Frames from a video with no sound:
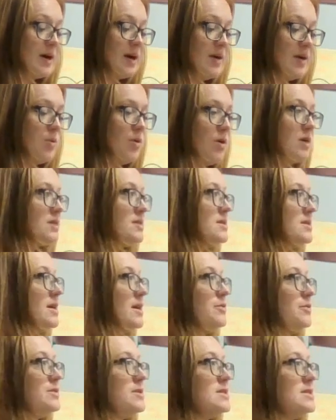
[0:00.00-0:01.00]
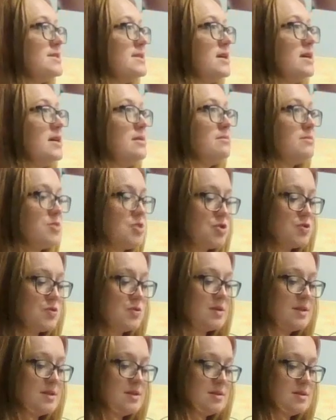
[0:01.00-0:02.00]
I walk down the same
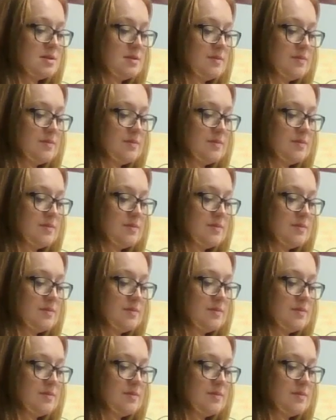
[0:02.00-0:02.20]
street.